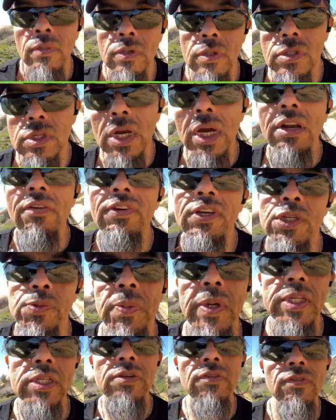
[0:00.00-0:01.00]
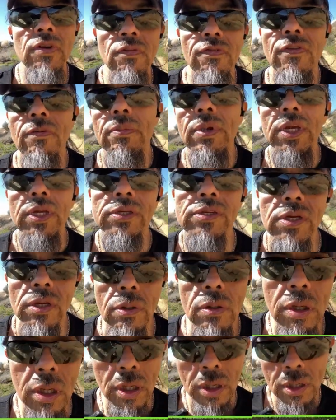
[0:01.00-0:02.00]
It's kind of expensive though for me, so
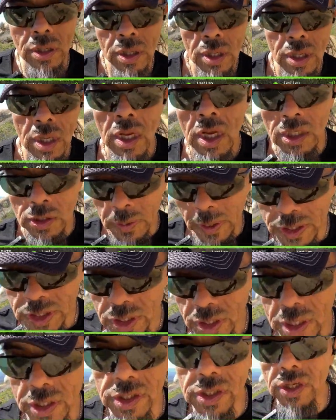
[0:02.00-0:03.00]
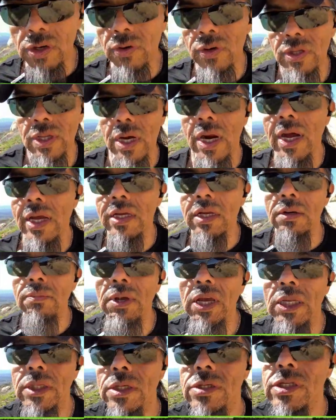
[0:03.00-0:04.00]
especially considering that I can
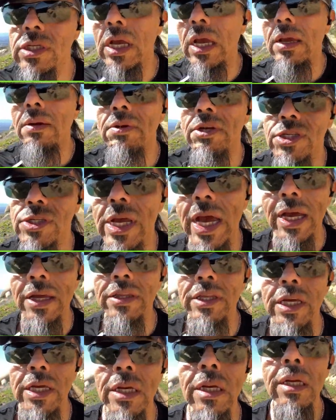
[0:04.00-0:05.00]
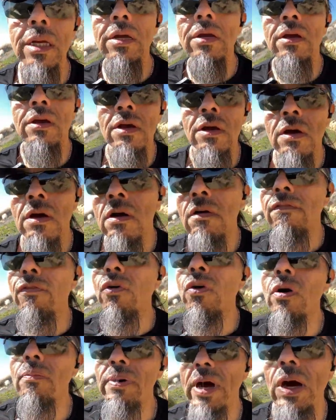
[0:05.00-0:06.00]
make the same exact thing
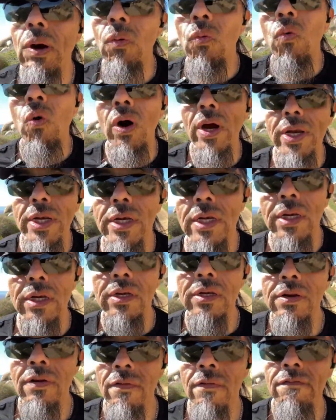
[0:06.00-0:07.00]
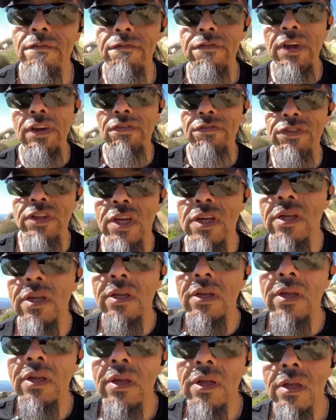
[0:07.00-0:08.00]
for about 1/5
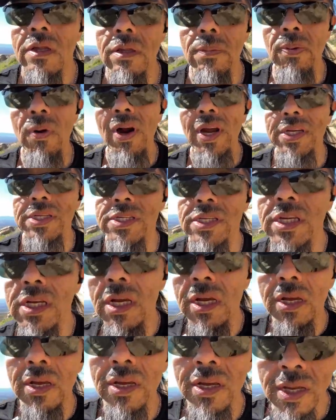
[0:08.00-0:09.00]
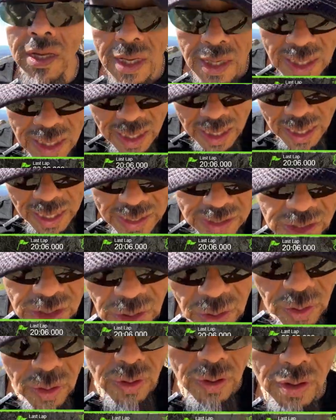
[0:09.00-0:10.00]
the price. And
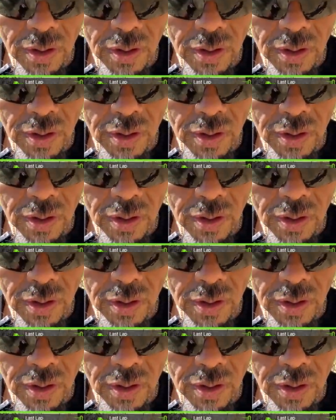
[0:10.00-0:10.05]
so